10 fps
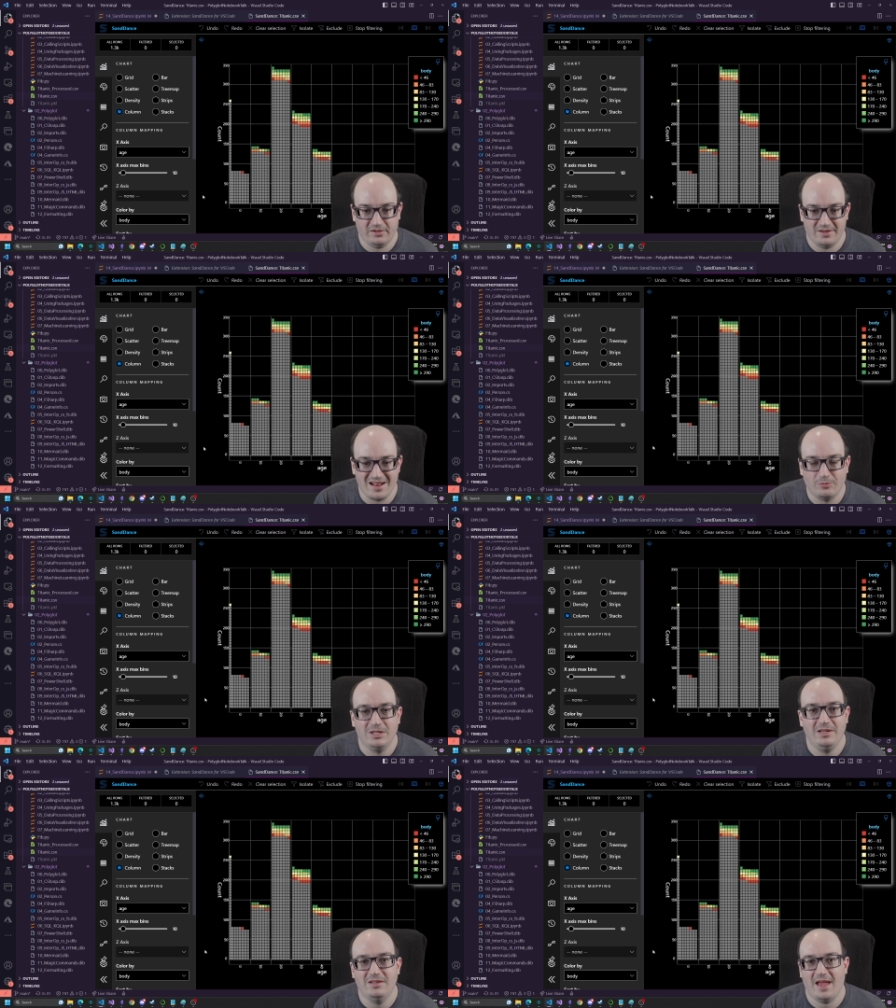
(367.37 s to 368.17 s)
And I don't
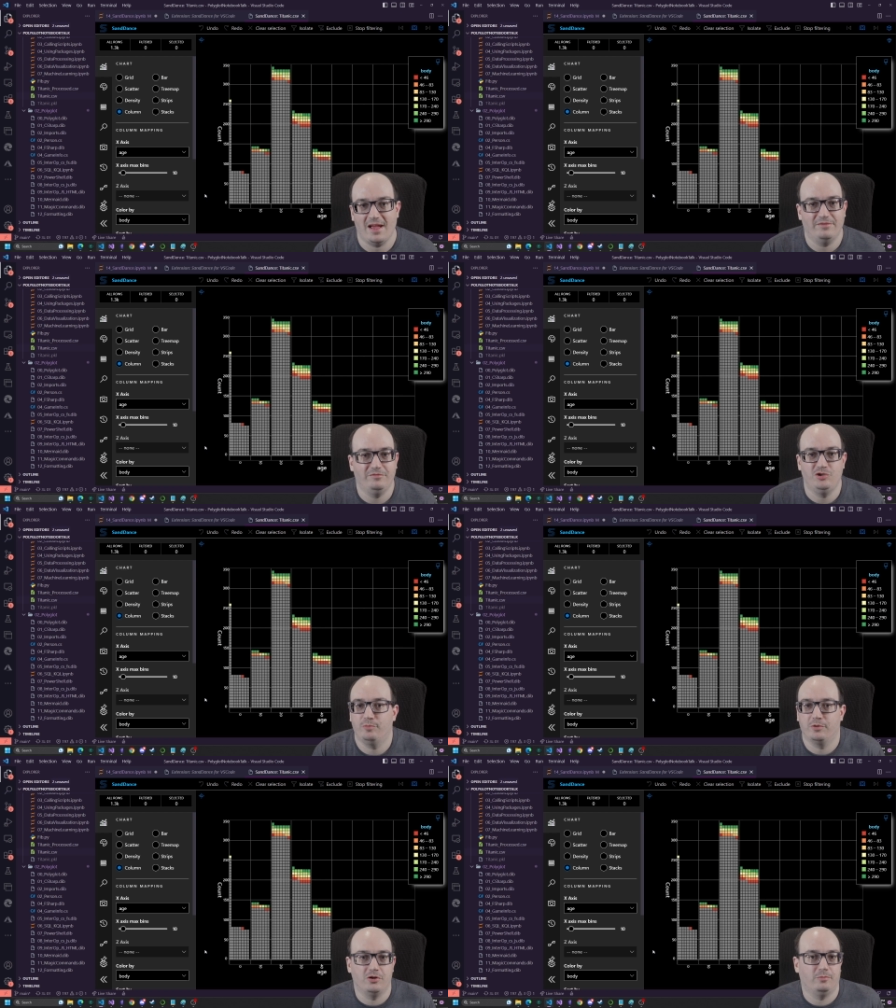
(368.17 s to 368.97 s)
need to have
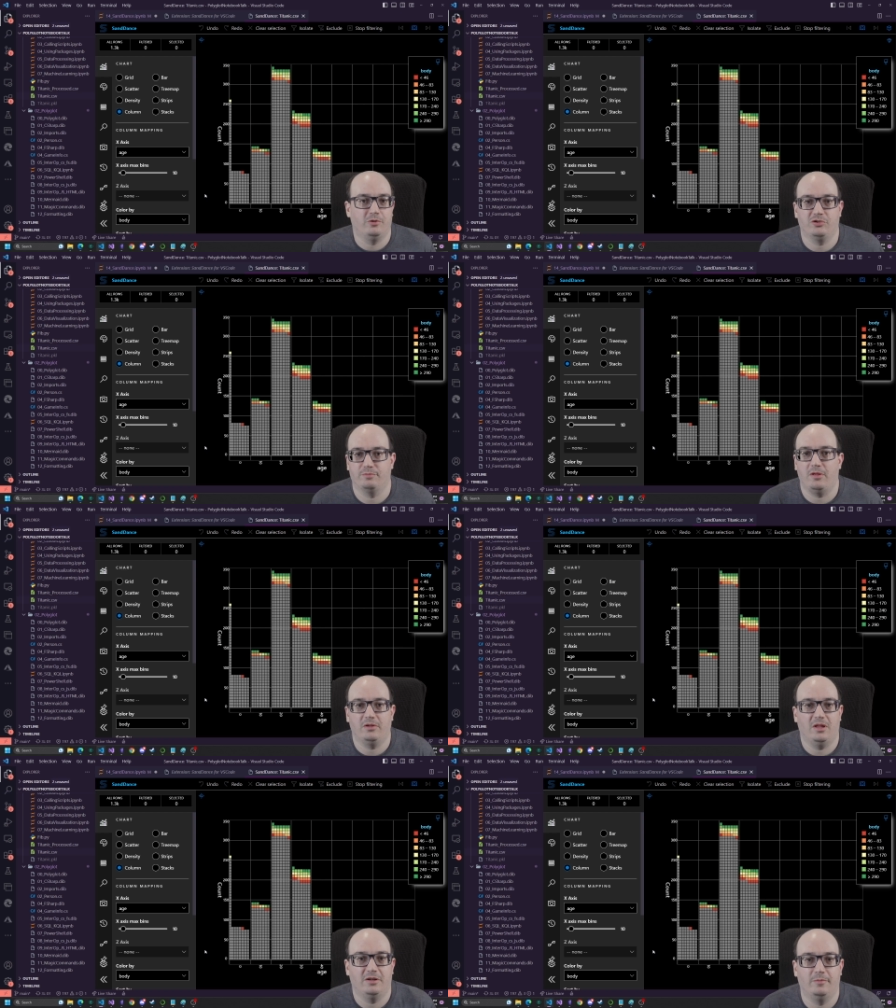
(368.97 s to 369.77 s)
Jupyter notebooks or
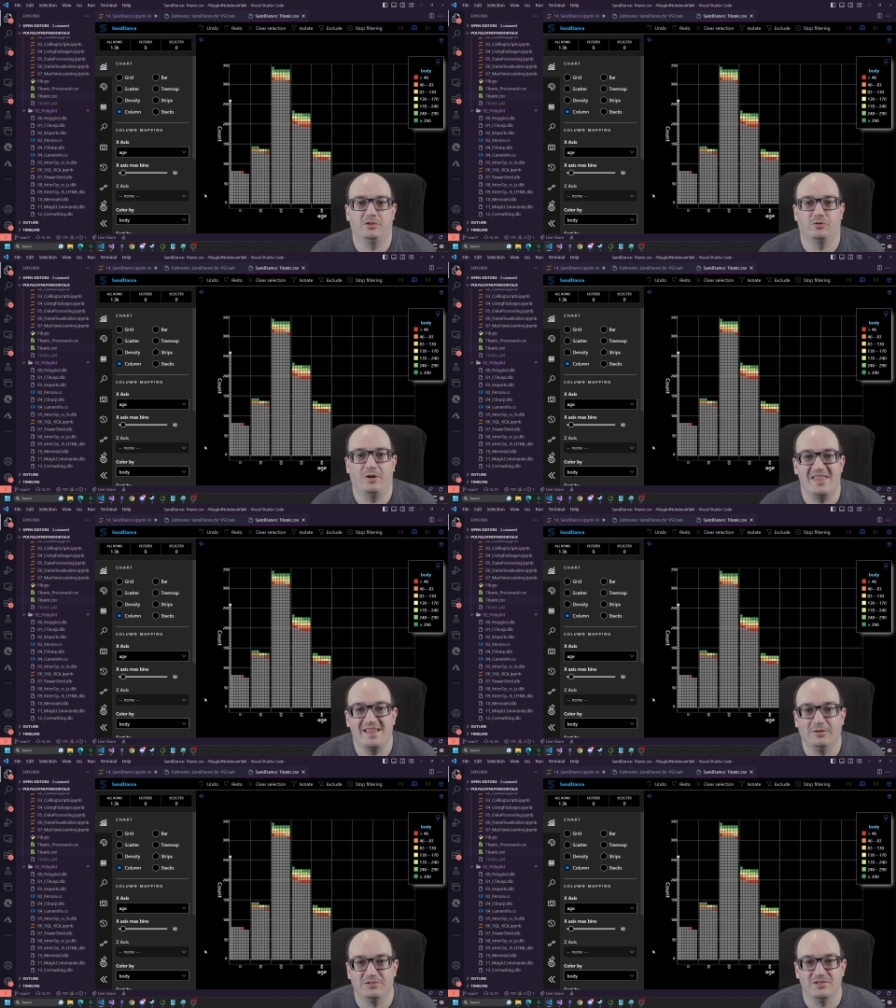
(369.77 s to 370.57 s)
Polyglot notebooks or
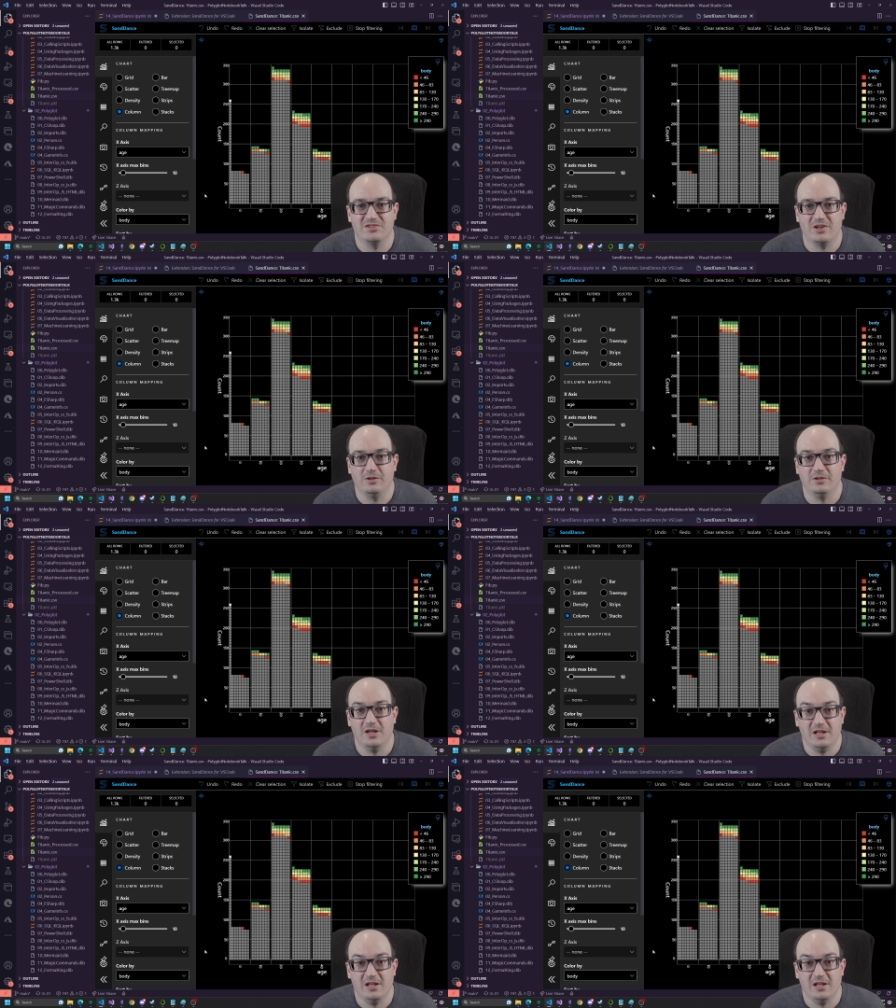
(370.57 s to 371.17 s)
anything else installed.